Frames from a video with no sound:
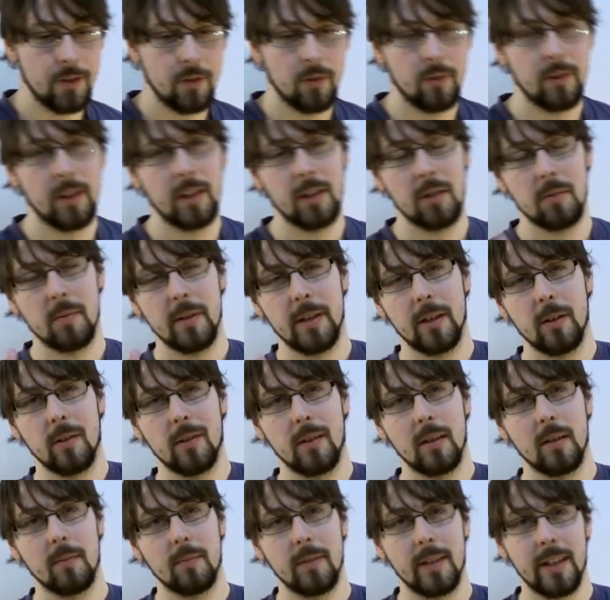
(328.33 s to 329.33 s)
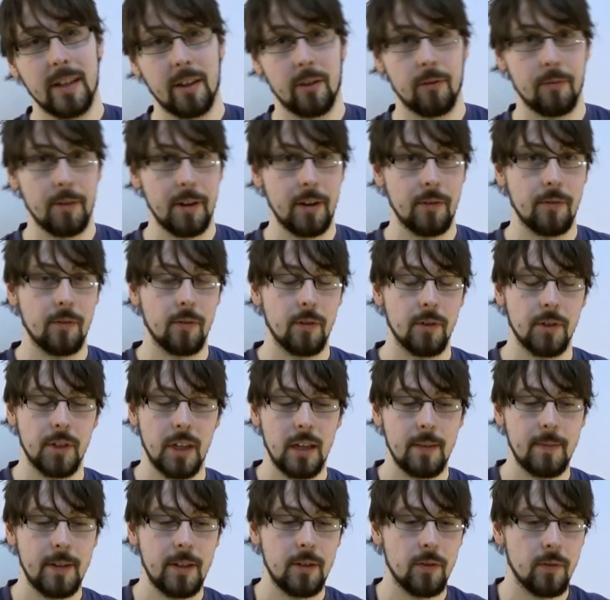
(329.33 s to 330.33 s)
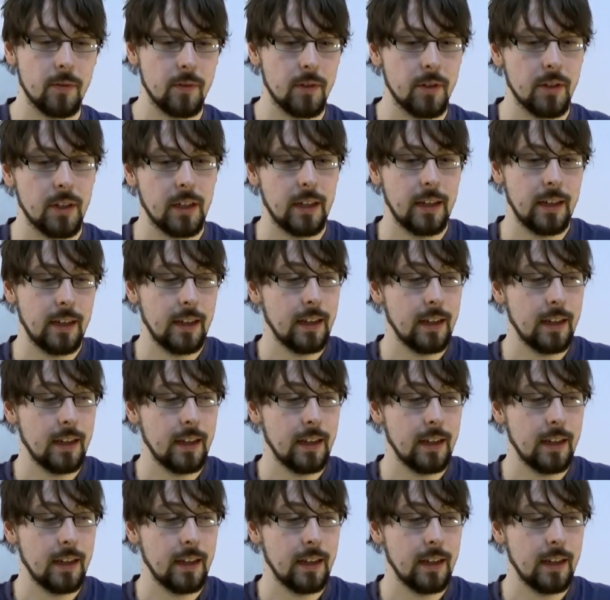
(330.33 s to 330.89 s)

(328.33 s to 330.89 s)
so things where you're going up like 3-4 semitones.